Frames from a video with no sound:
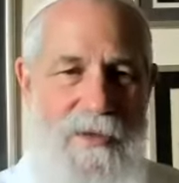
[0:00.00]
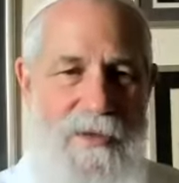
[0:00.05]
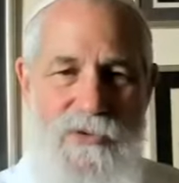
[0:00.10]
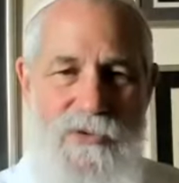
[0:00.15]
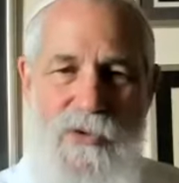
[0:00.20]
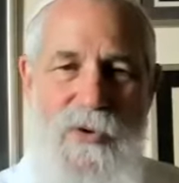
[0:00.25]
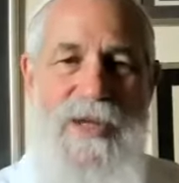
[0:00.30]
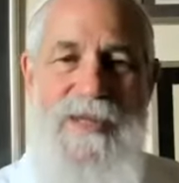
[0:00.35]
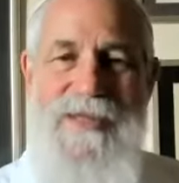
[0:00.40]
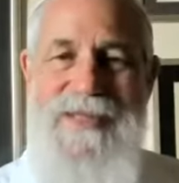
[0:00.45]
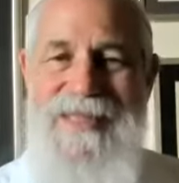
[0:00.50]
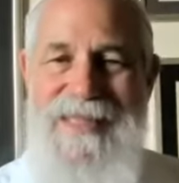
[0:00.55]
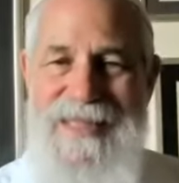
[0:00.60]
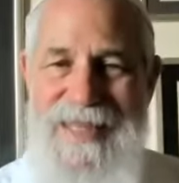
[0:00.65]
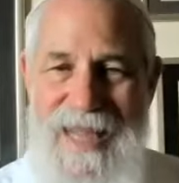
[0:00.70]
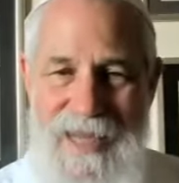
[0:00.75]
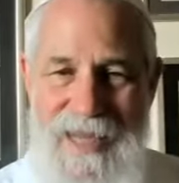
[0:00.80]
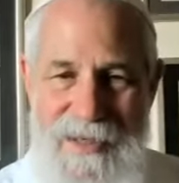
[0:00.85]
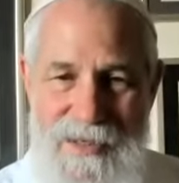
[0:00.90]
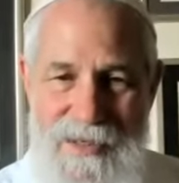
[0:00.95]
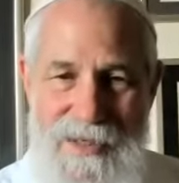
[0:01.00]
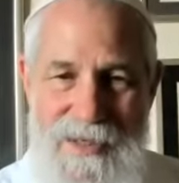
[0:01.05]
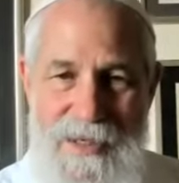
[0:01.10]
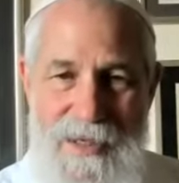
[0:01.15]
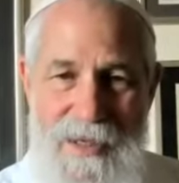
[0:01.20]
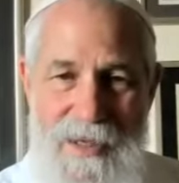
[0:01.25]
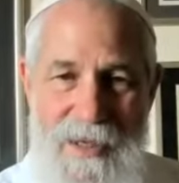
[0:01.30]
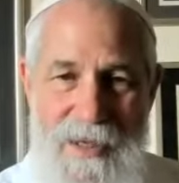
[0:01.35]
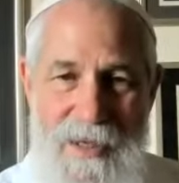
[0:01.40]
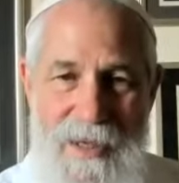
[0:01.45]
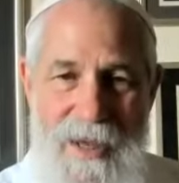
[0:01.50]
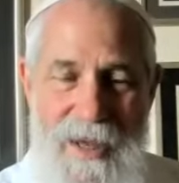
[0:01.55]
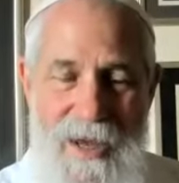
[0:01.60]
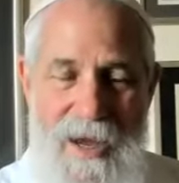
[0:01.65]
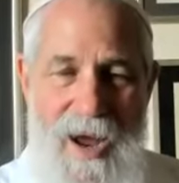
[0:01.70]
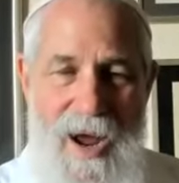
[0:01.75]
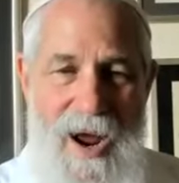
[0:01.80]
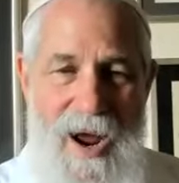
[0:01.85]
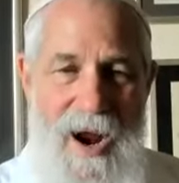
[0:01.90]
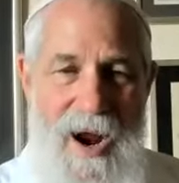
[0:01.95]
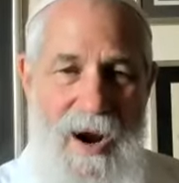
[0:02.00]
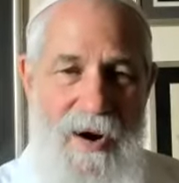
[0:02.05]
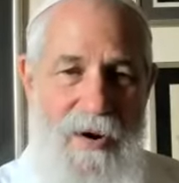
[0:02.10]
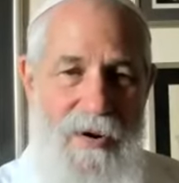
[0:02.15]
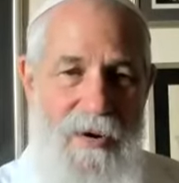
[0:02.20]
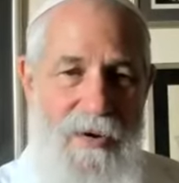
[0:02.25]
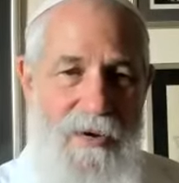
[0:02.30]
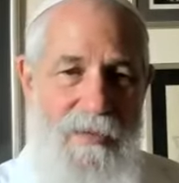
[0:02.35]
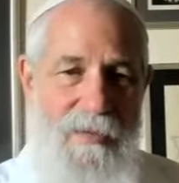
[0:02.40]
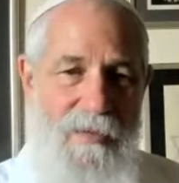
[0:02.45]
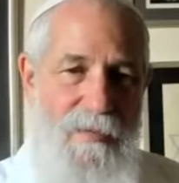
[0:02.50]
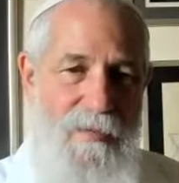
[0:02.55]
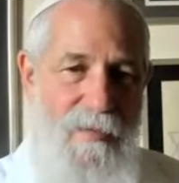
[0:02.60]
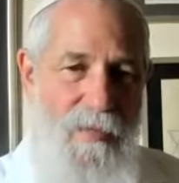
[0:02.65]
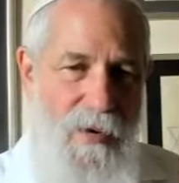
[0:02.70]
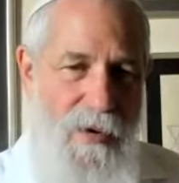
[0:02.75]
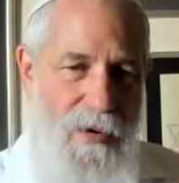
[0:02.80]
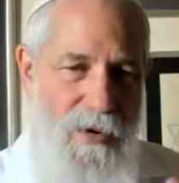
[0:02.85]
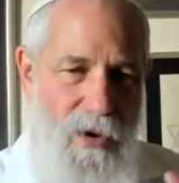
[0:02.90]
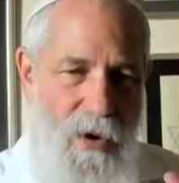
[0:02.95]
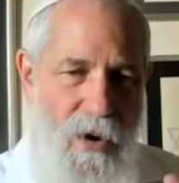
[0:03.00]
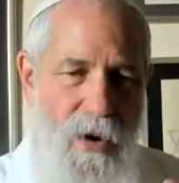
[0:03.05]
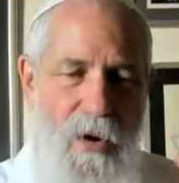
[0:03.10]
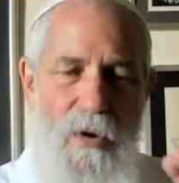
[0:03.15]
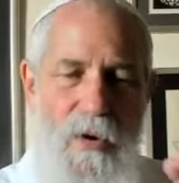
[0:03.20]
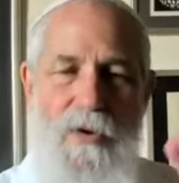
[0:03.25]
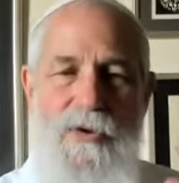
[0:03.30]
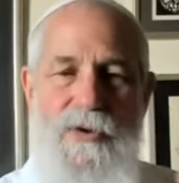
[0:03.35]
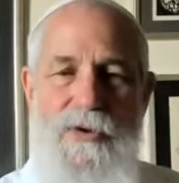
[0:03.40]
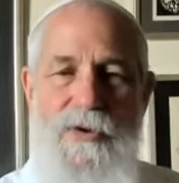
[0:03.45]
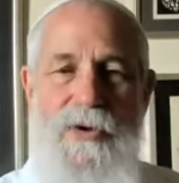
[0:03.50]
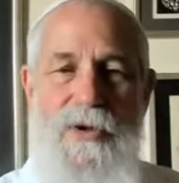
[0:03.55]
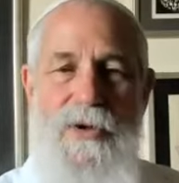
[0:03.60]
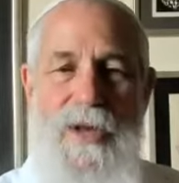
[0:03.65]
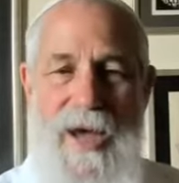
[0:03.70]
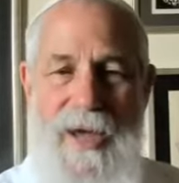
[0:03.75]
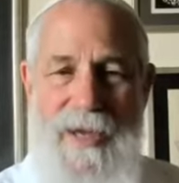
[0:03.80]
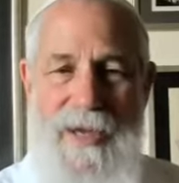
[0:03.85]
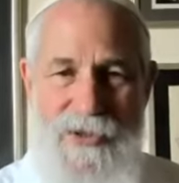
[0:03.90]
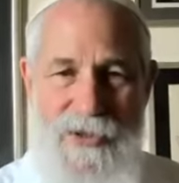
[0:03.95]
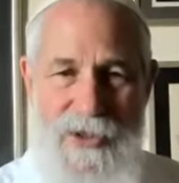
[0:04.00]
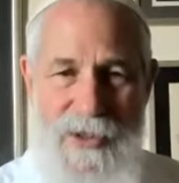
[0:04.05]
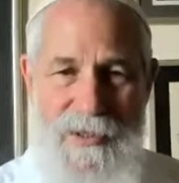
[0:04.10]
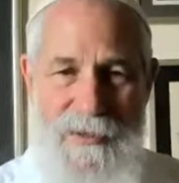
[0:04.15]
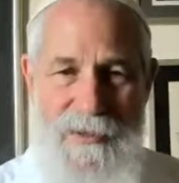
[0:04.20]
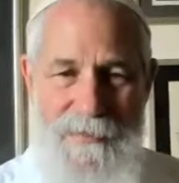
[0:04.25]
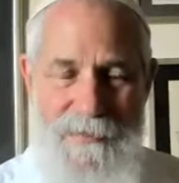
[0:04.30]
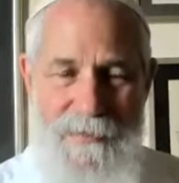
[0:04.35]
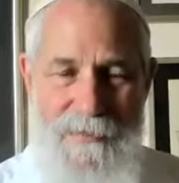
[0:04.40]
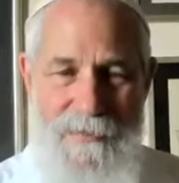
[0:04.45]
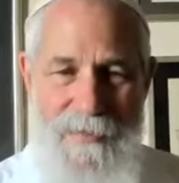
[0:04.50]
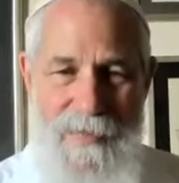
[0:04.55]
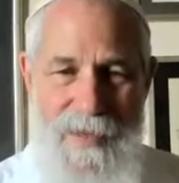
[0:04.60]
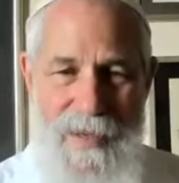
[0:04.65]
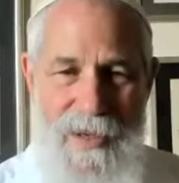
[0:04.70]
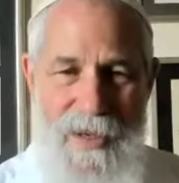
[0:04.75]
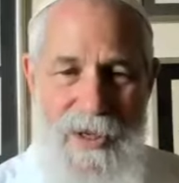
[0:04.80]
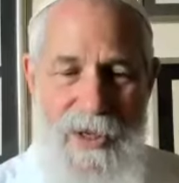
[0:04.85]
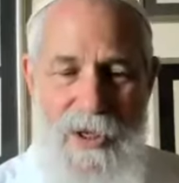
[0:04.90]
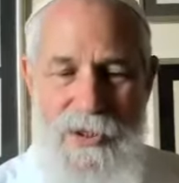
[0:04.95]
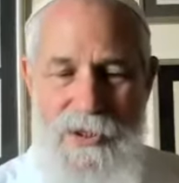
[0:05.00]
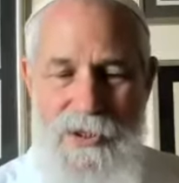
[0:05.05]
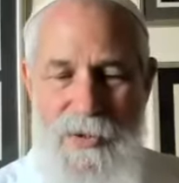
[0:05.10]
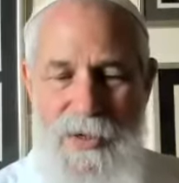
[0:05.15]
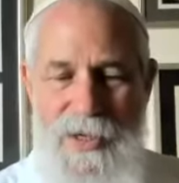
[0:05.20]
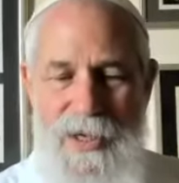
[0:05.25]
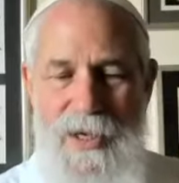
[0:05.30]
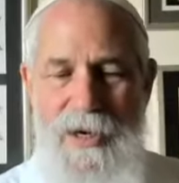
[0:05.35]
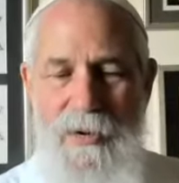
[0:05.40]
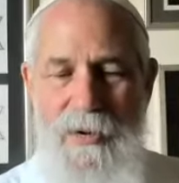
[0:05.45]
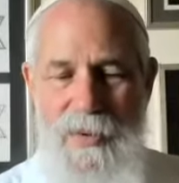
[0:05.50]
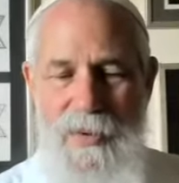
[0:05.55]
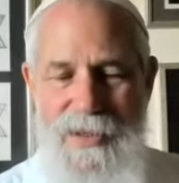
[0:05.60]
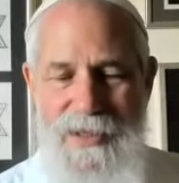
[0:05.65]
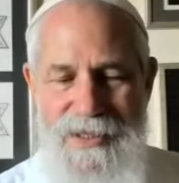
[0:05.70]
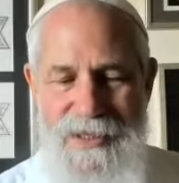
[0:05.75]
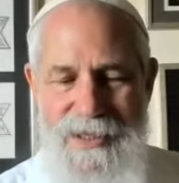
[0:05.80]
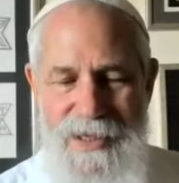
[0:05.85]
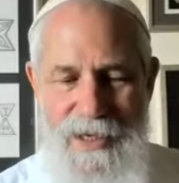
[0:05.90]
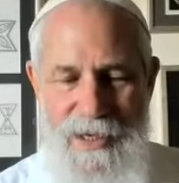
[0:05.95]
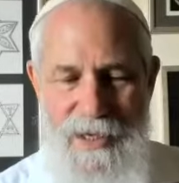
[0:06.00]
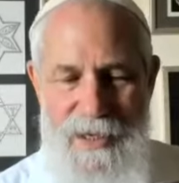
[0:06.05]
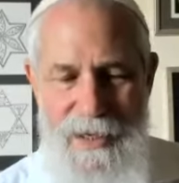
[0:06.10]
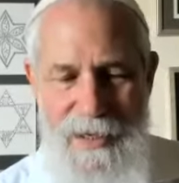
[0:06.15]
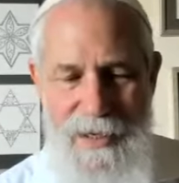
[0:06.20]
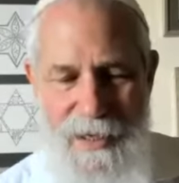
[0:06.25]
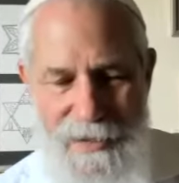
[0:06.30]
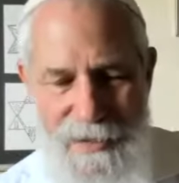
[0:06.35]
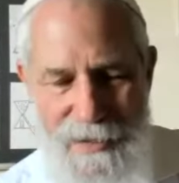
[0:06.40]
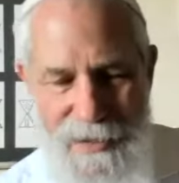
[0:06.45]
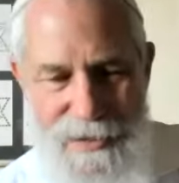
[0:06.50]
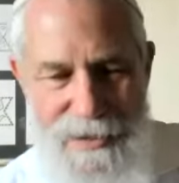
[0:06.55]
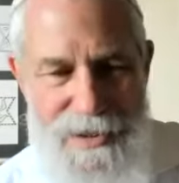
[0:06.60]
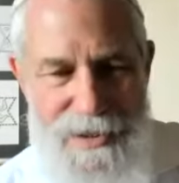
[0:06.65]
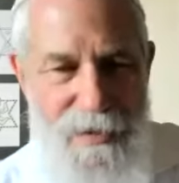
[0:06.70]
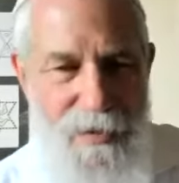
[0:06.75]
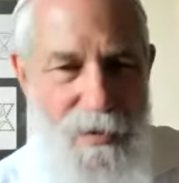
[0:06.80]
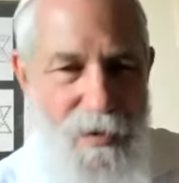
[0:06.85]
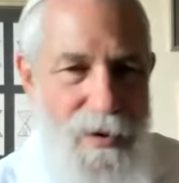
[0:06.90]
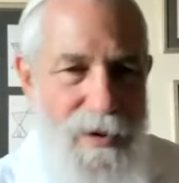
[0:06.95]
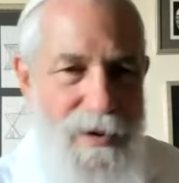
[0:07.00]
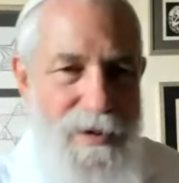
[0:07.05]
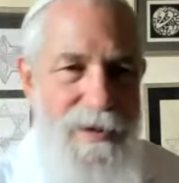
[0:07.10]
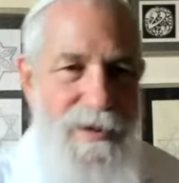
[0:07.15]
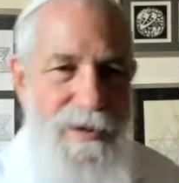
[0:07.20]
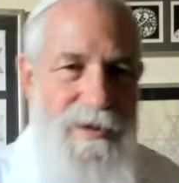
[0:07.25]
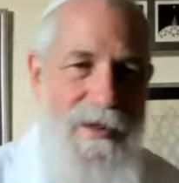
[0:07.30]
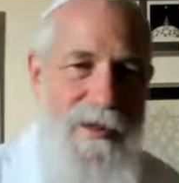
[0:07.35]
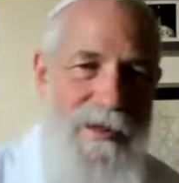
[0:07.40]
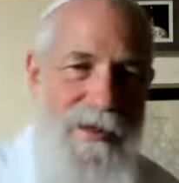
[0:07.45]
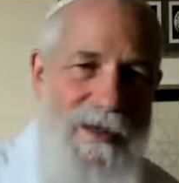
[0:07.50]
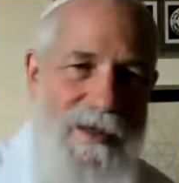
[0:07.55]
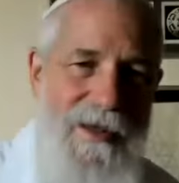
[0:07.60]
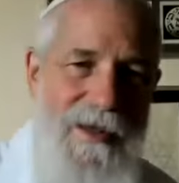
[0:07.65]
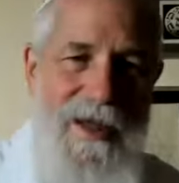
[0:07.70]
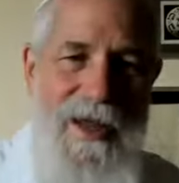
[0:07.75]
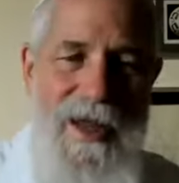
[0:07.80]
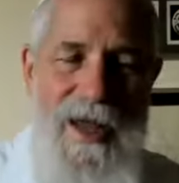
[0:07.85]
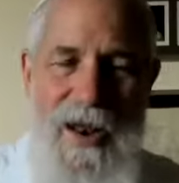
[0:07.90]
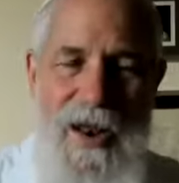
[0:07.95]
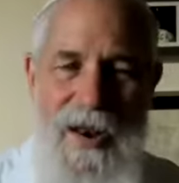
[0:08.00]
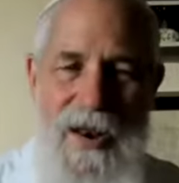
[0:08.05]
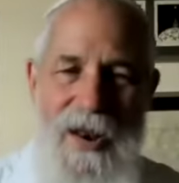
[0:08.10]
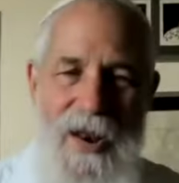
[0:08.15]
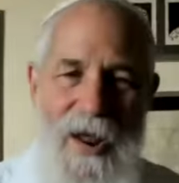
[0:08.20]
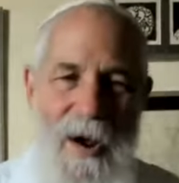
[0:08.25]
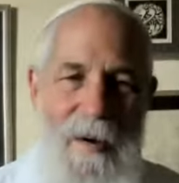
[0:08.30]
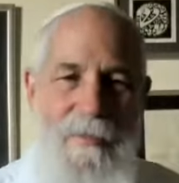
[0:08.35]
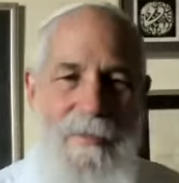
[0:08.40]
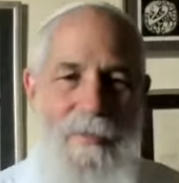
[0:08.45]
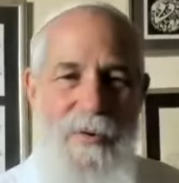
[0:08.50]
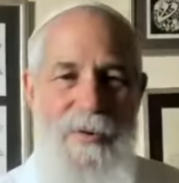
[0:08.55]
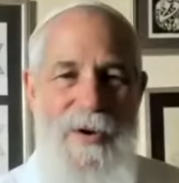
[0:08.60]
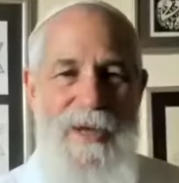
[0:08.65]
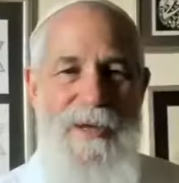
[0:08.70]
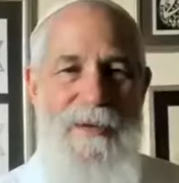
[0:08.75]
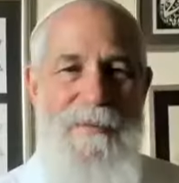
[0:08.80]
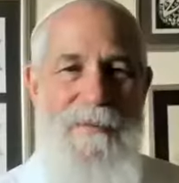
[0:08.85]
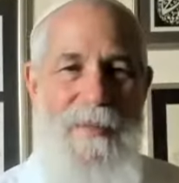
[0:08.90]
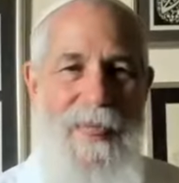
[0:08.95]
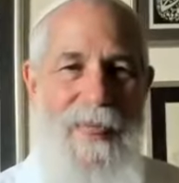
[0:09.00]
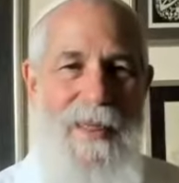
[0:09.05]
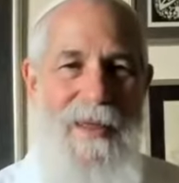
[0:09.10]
transcends our colder logic. So here we see in this ordinal numbering,